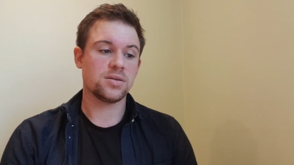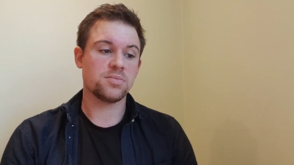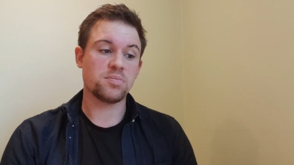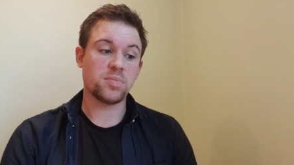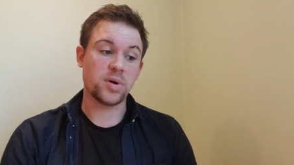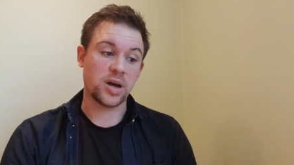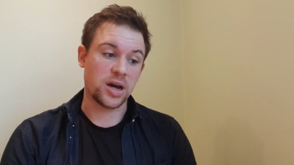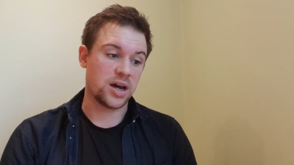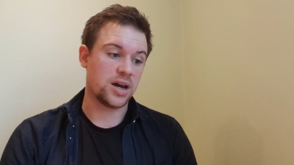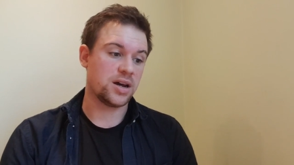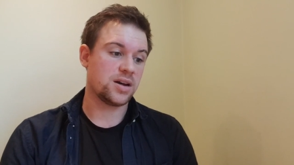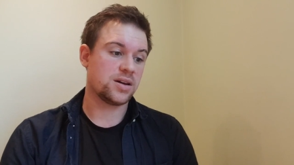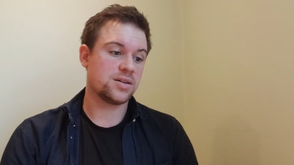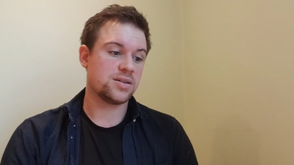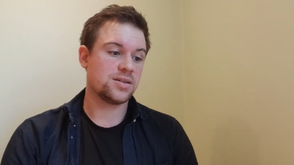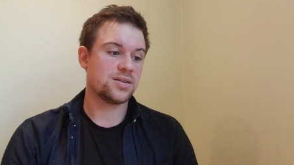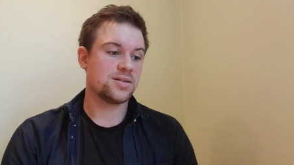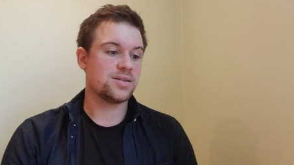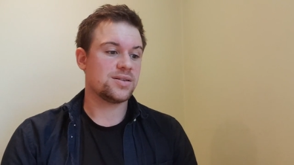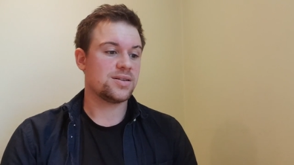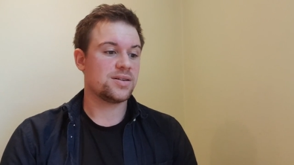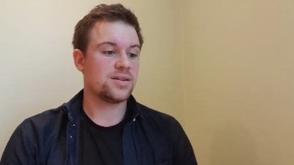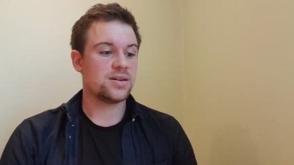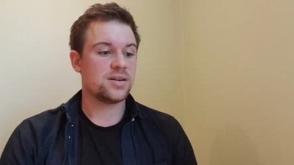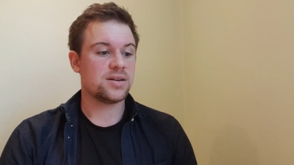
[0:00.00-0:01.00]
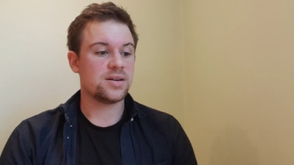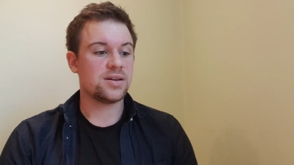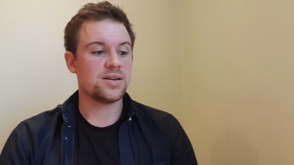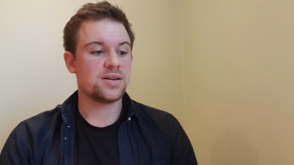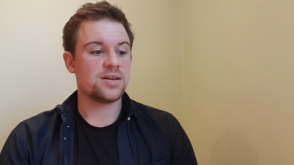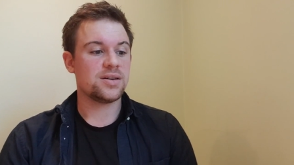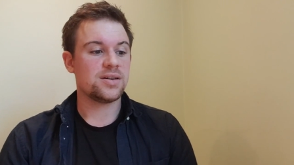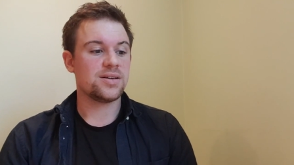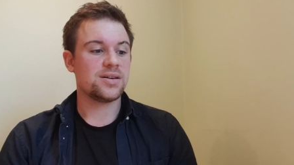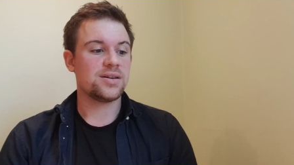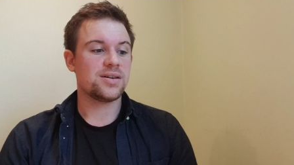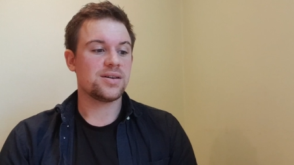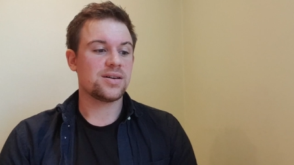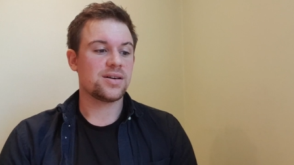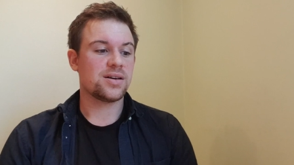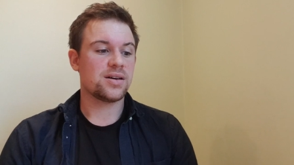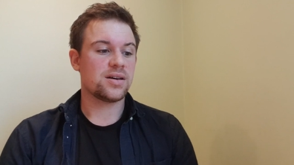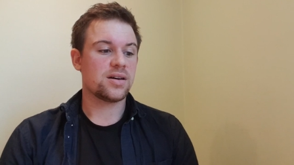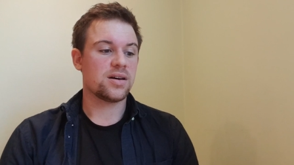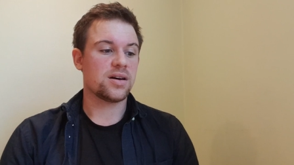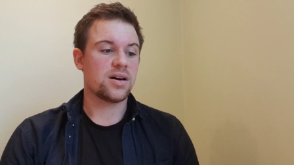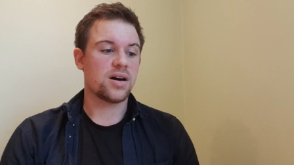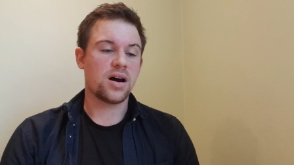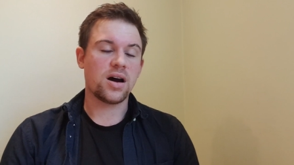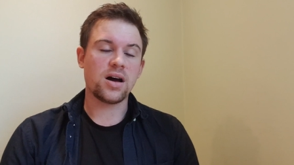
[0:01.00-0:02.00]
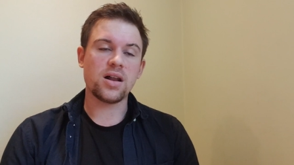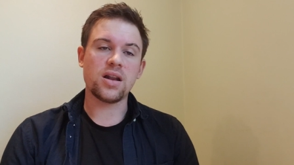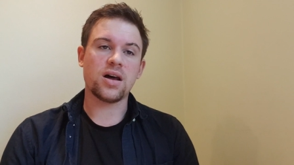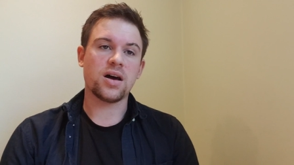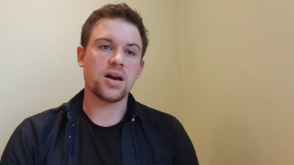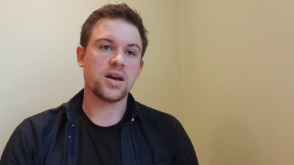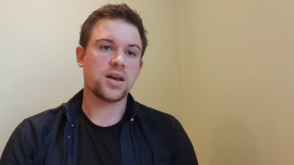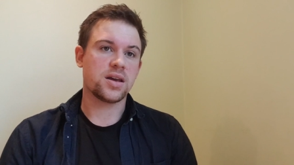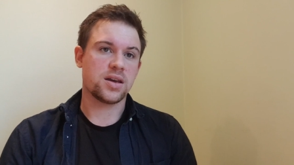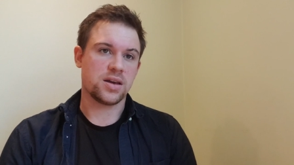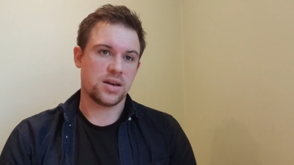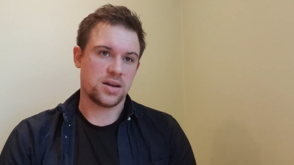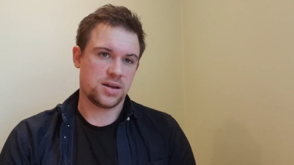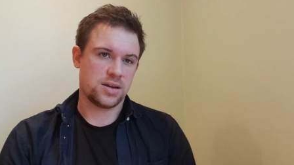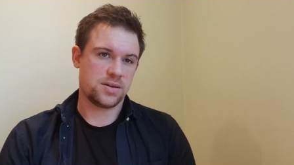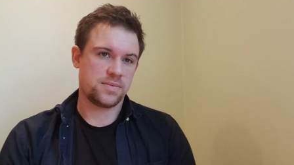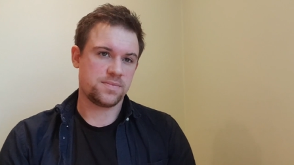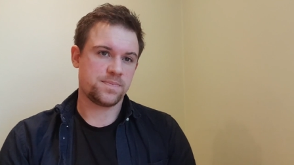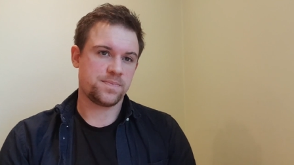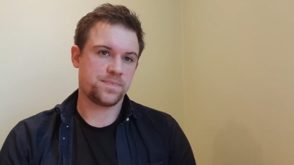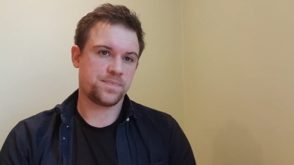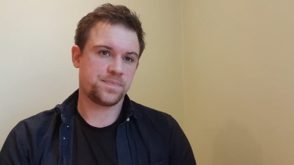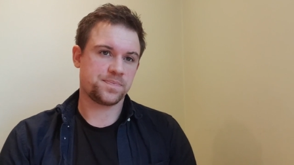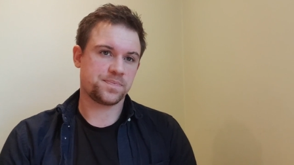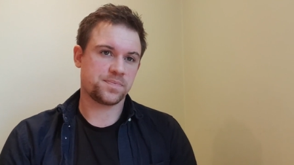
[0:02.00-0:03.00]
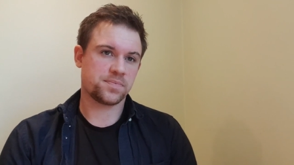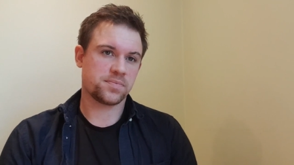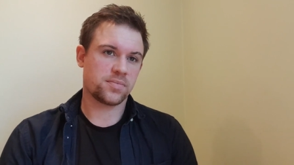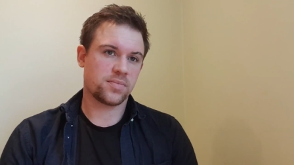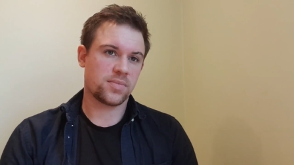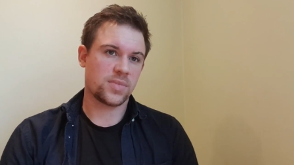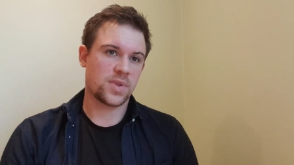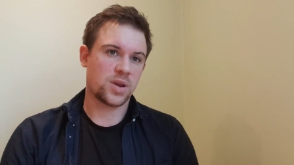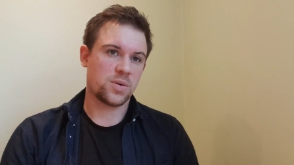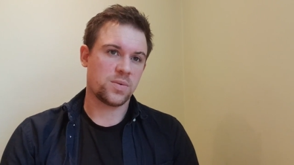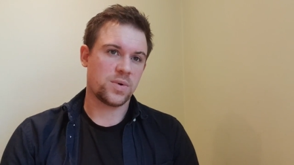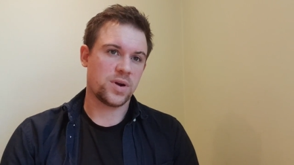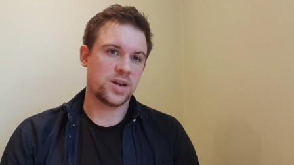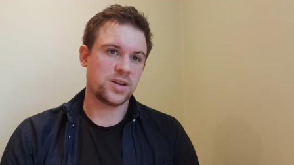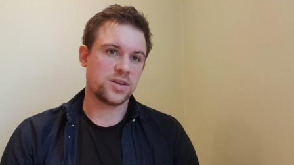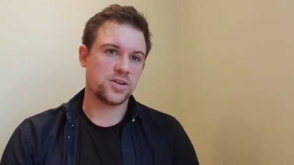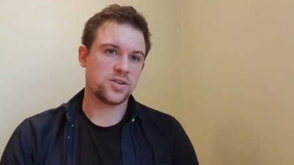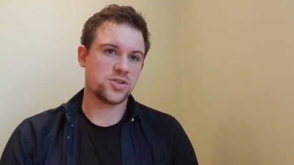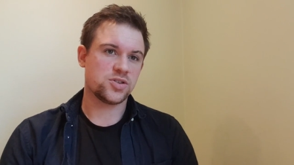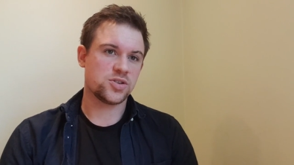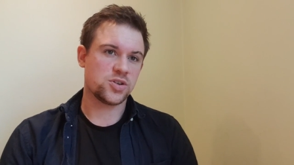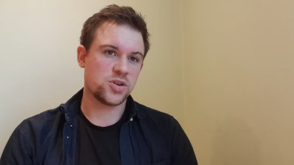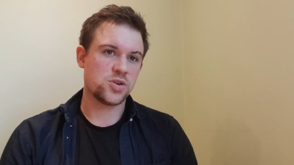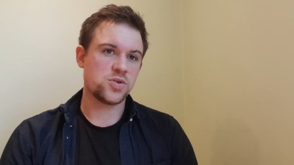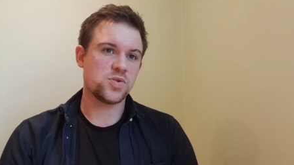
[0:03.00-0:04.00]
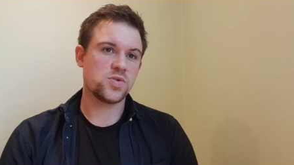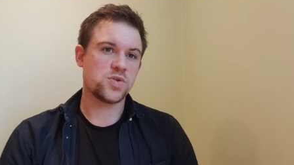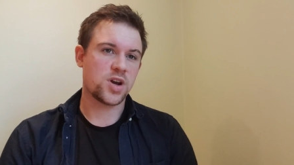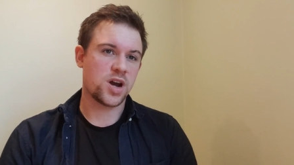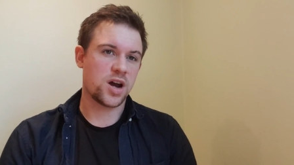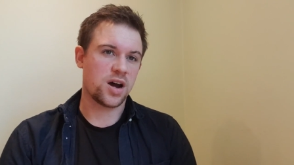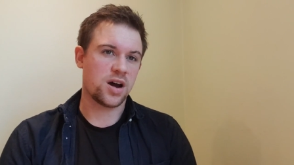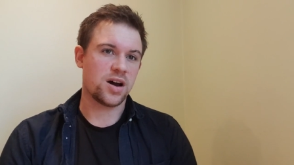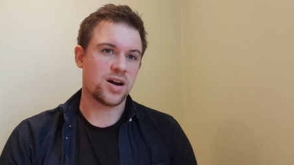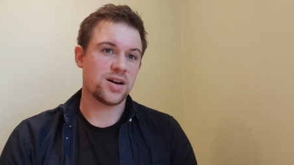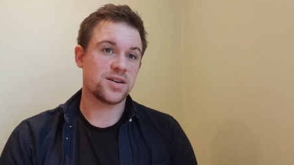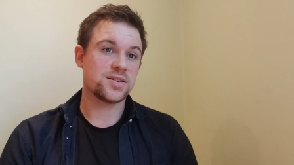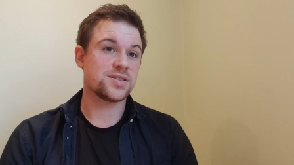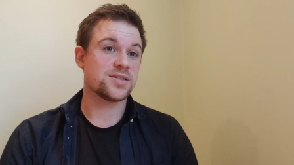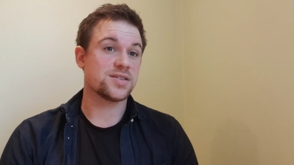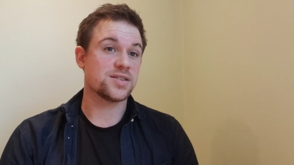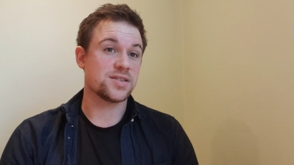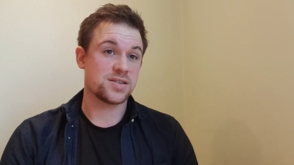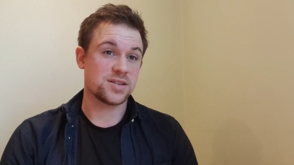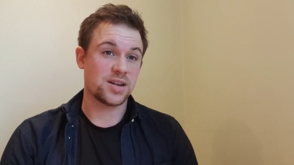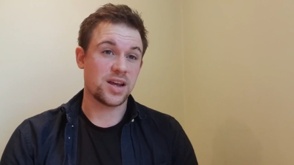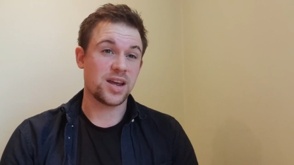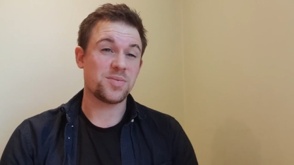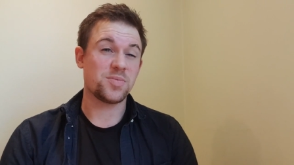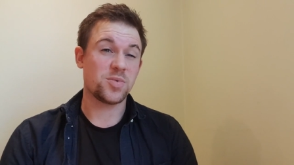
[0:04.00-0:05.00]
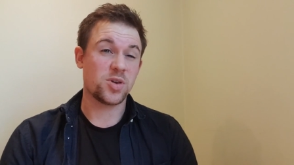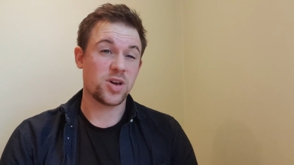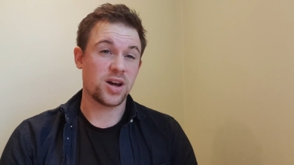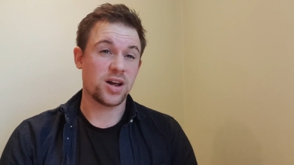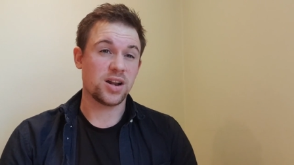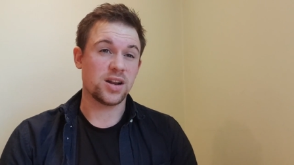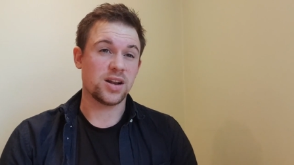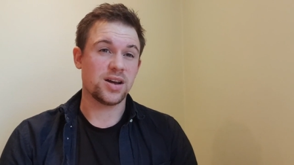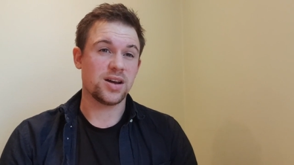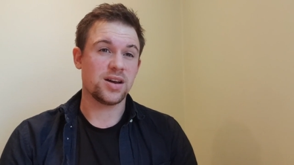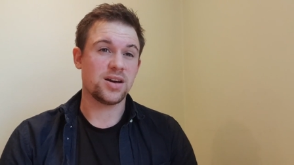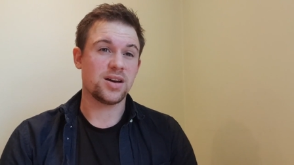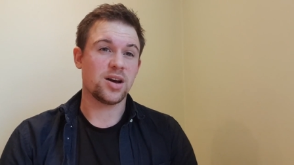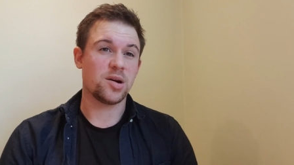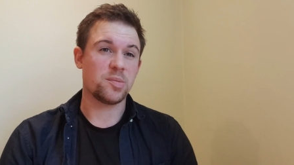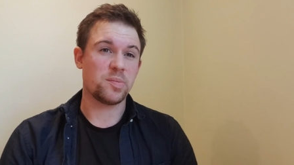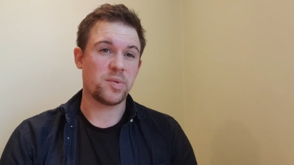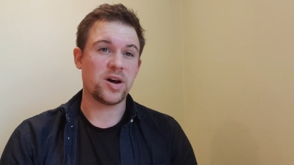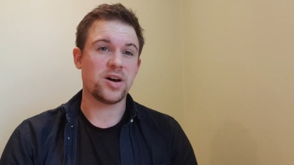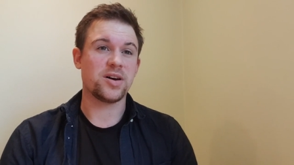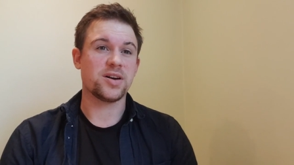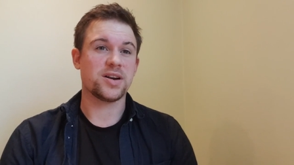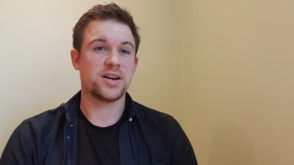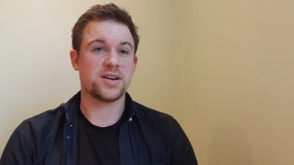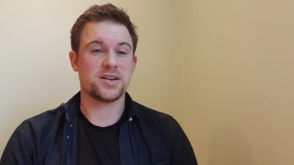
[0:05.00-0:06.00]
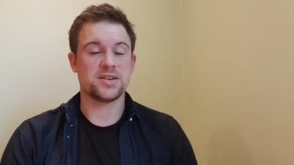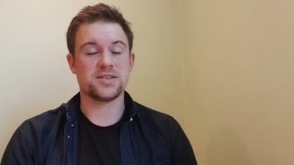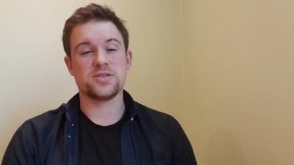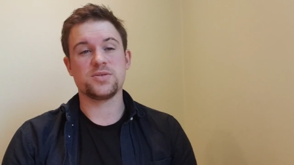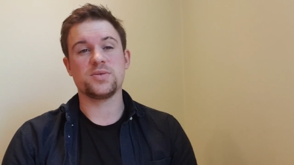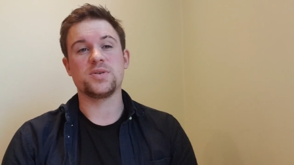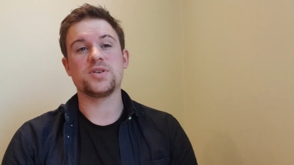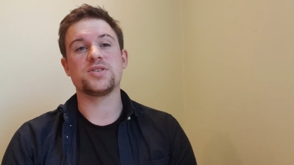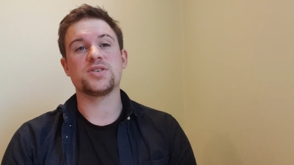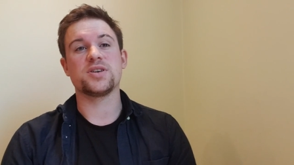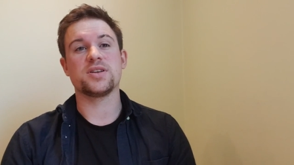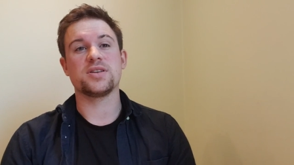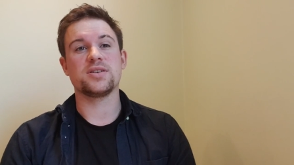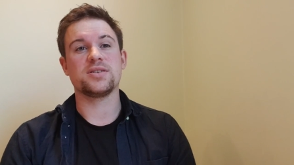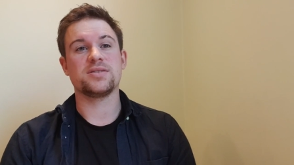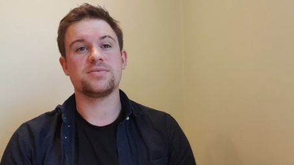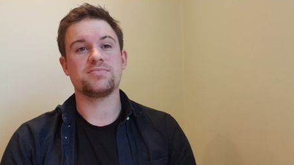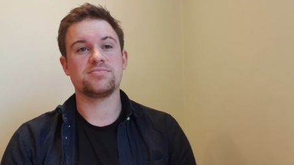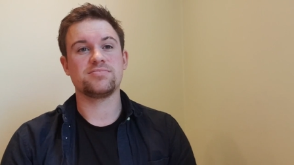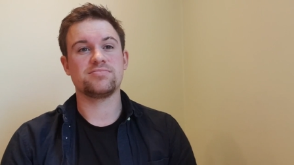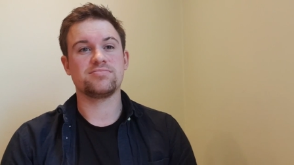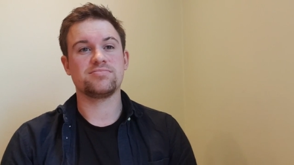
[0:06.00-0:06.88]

But I like it when two cars the same colour are parked next to each other.